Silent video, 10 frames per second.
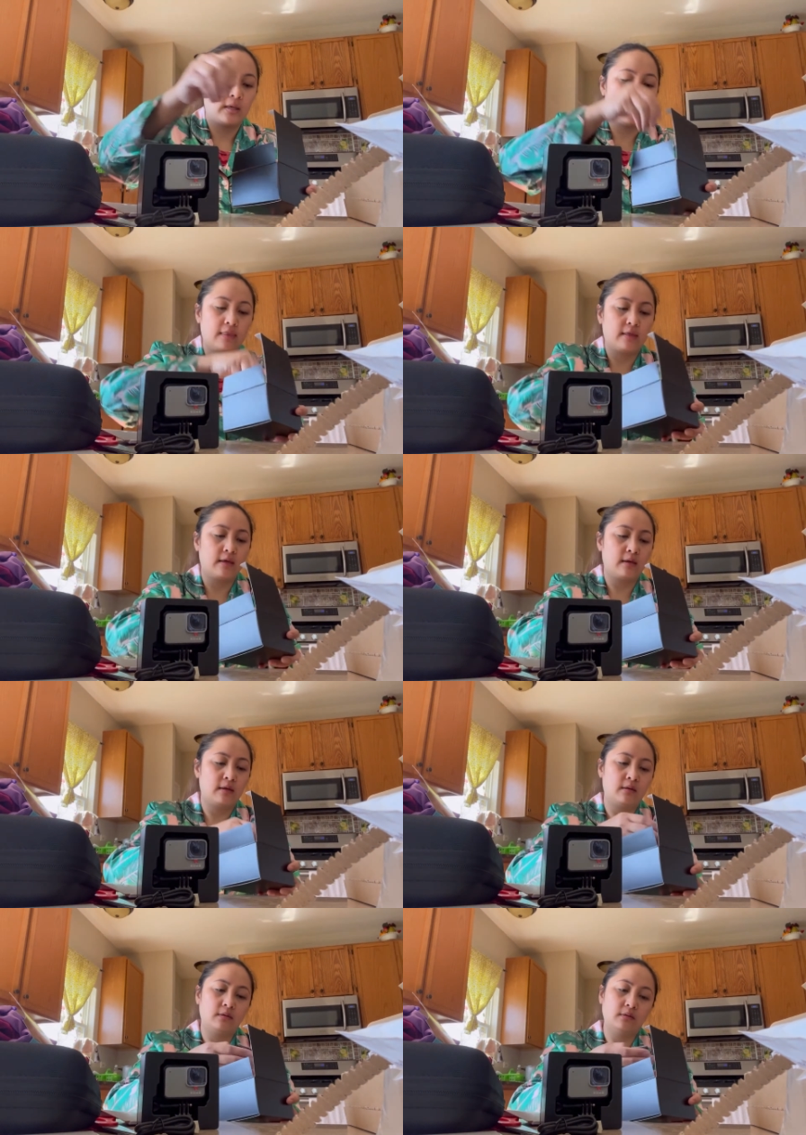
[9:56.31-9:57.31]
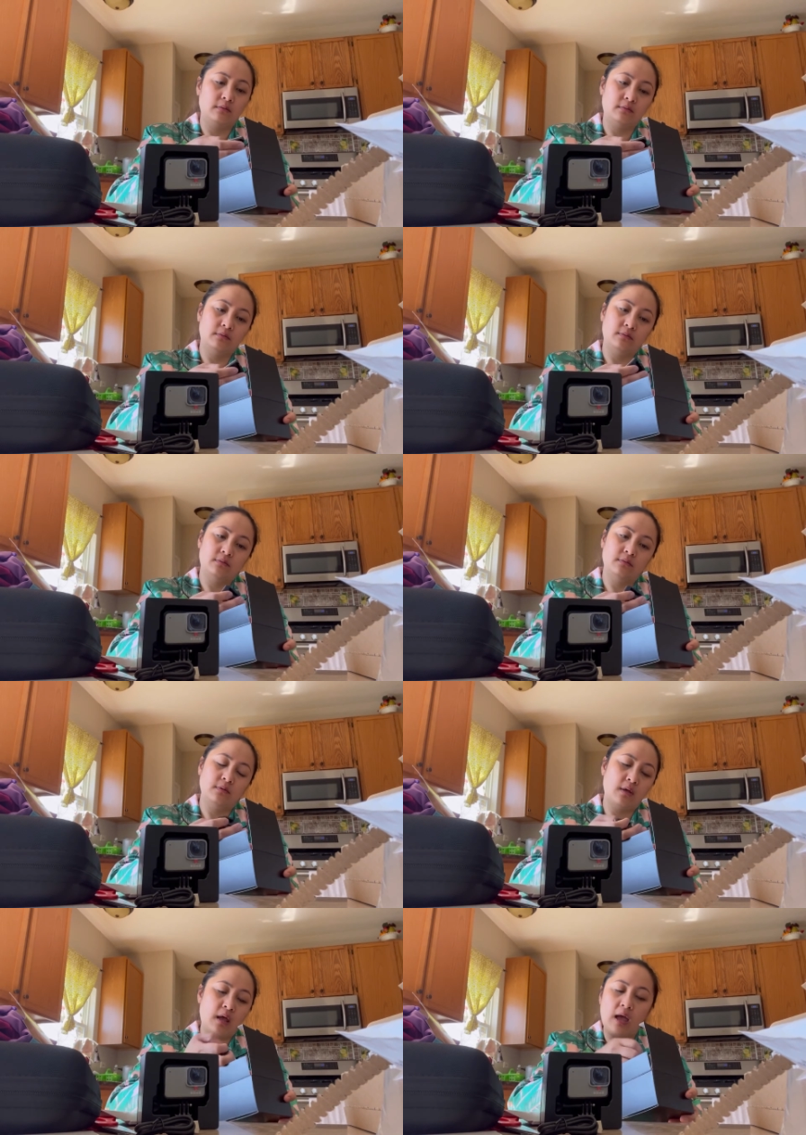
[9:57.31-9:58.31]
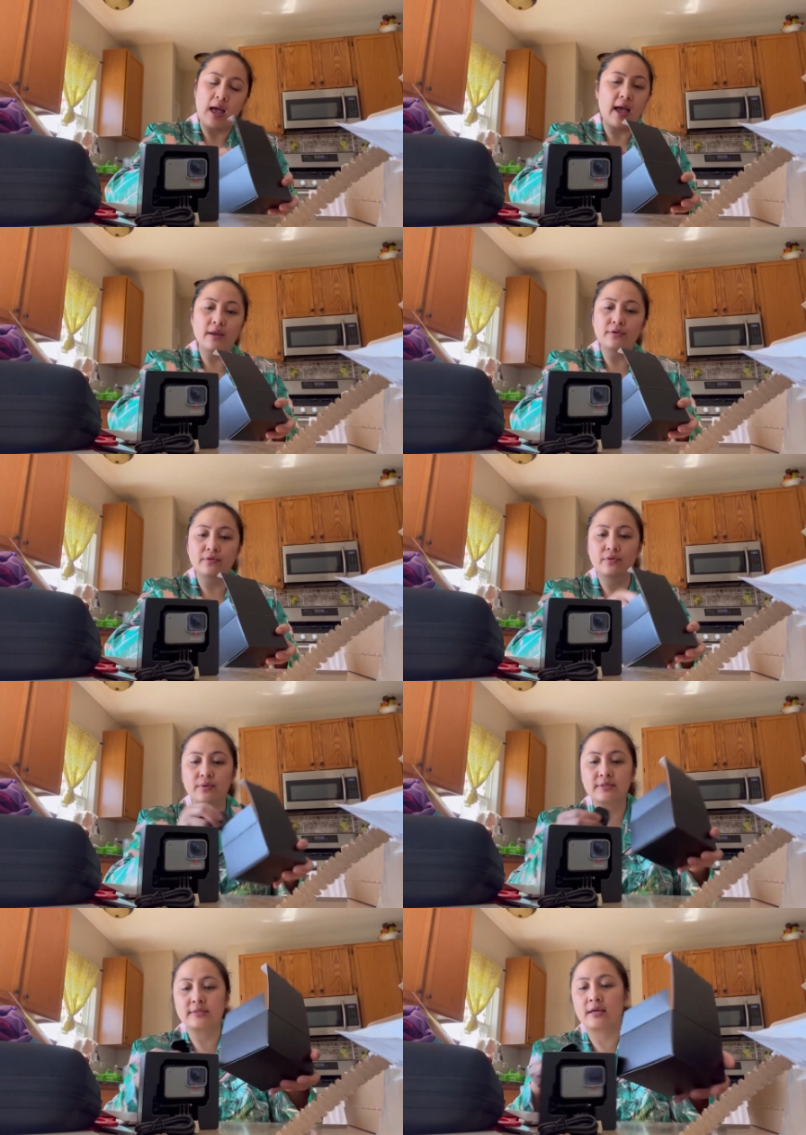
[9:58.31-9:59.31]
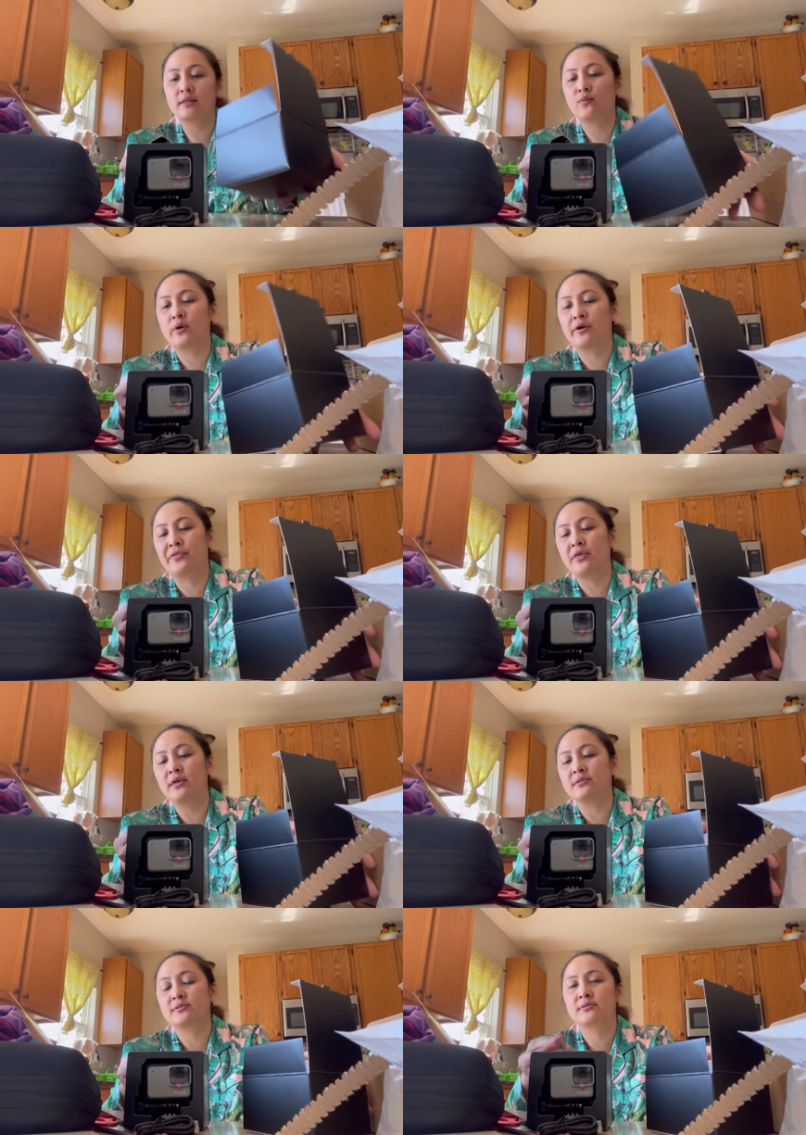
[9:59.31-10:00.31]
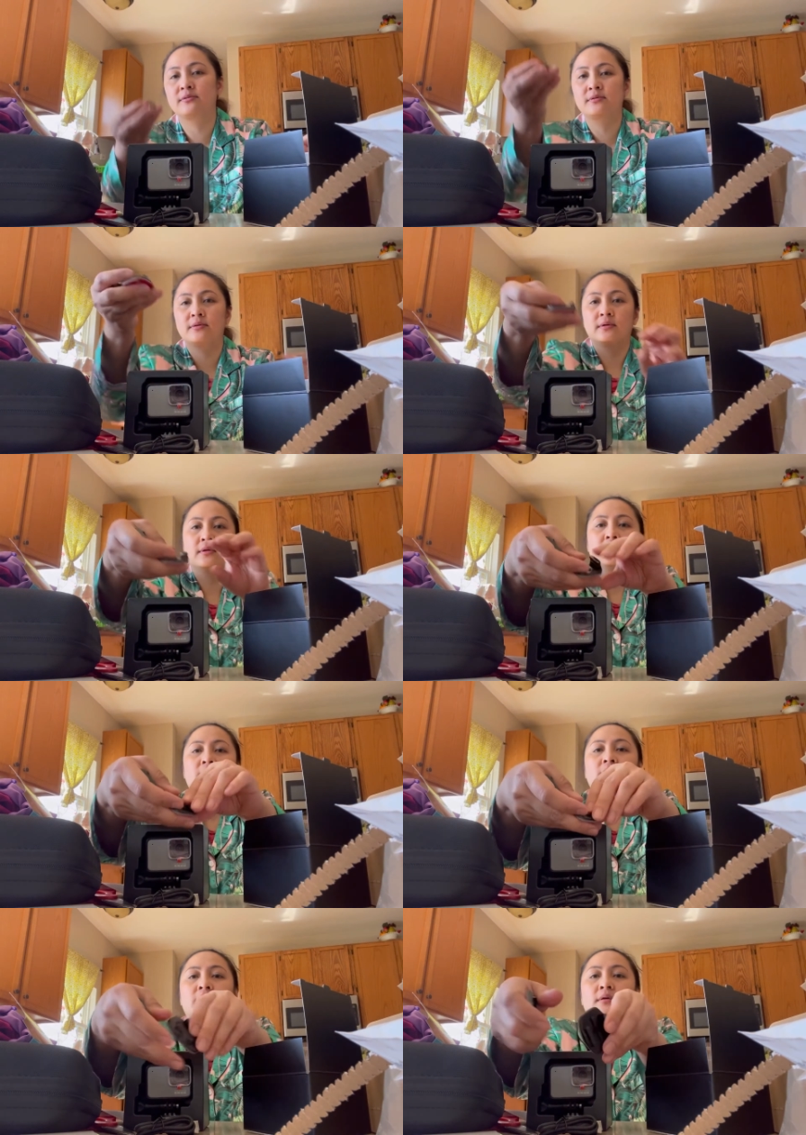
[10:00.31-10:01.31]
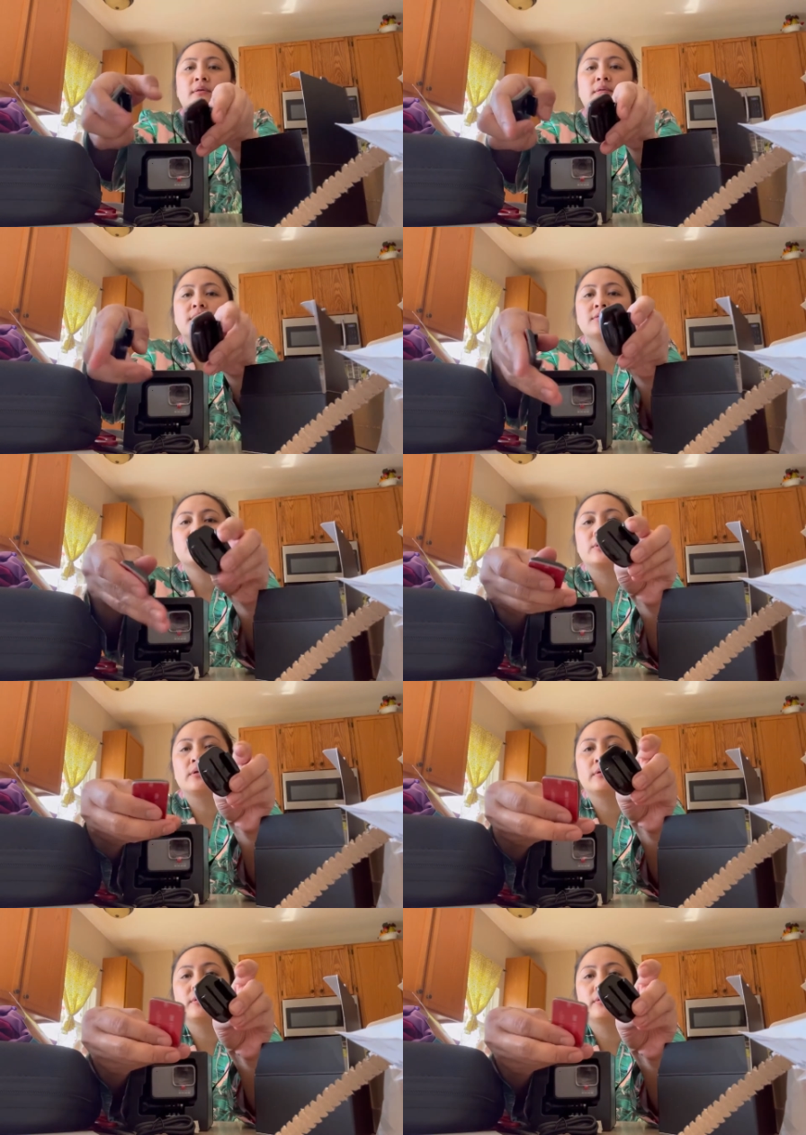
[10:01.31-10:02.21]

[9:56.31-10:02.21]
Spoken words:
And then I don't know exactly what it is. This one,